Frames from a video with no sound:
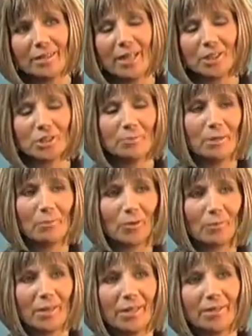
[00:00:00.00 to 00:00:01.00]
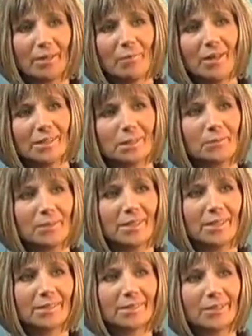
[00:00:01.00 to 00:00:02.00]
I actually made more money than my husband
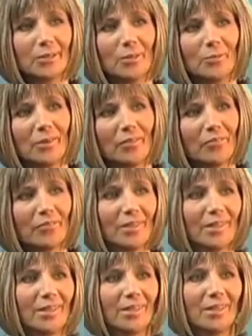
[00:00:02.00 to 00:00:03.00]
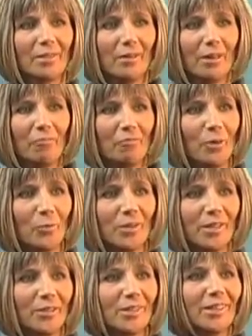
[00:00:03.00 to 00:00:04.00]
did, so it was, it felt
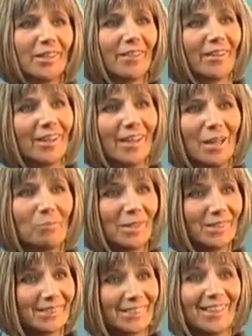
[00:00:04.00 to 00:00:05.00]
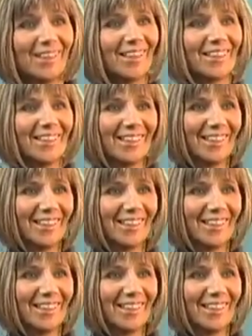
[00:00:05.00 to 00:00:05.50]
really good. And then I had my son.